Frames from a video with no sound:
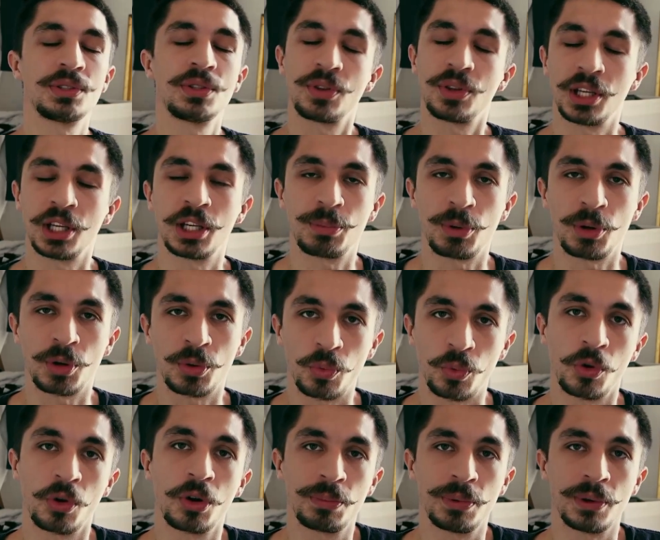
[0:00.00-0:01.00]
think about
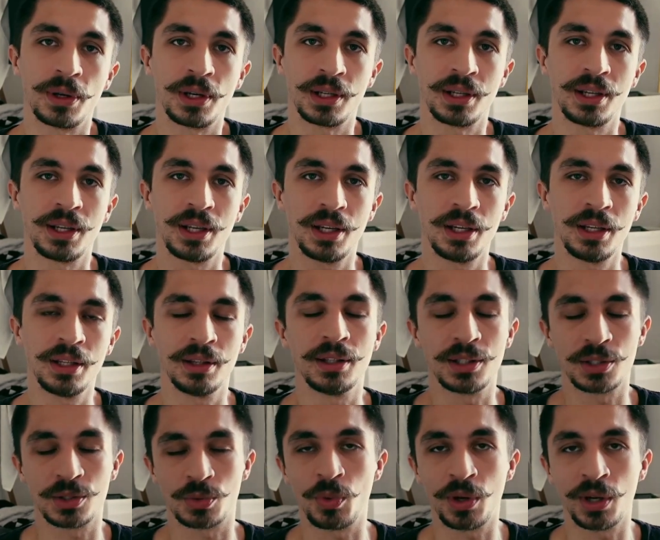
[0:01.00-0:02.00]
world building in
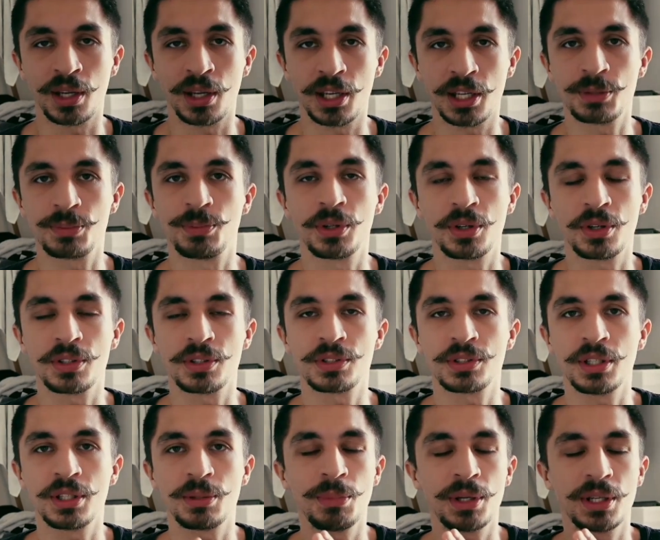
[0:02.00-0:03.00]
this way is because
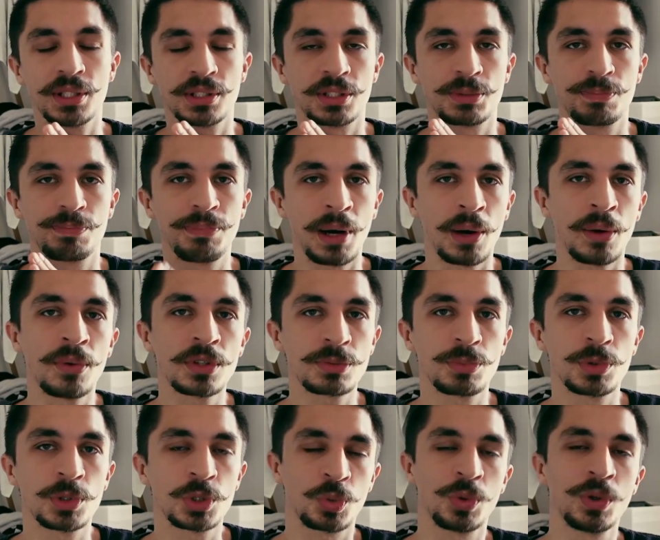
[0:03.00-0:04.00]
it makes us bounce
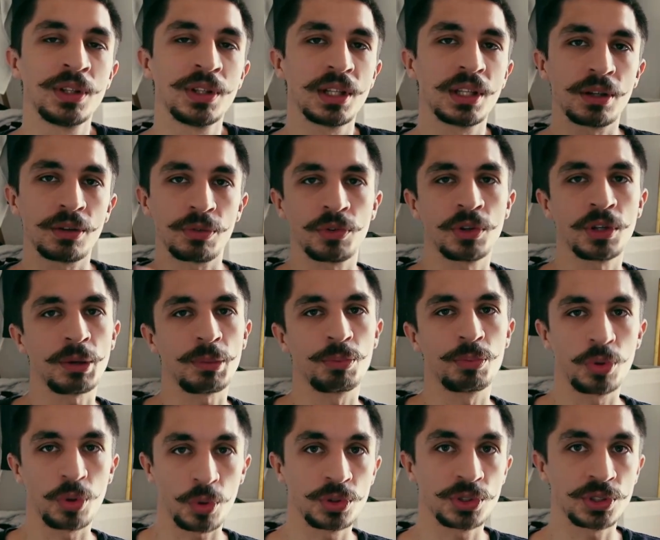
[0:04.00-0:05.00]
between the different
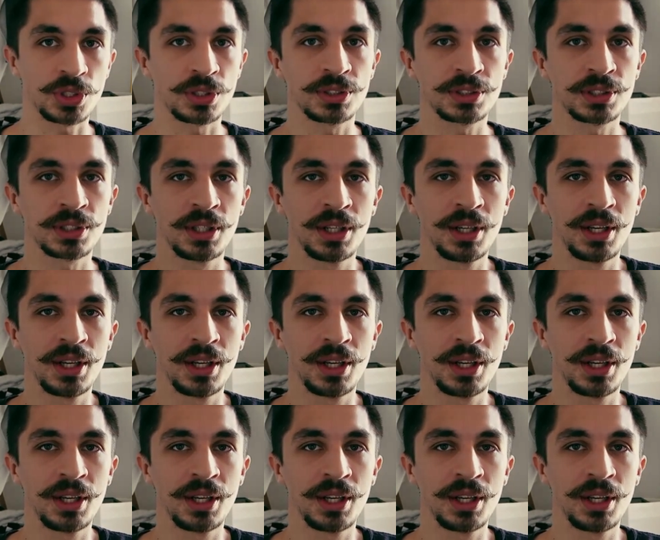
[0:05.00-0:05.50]
approaches,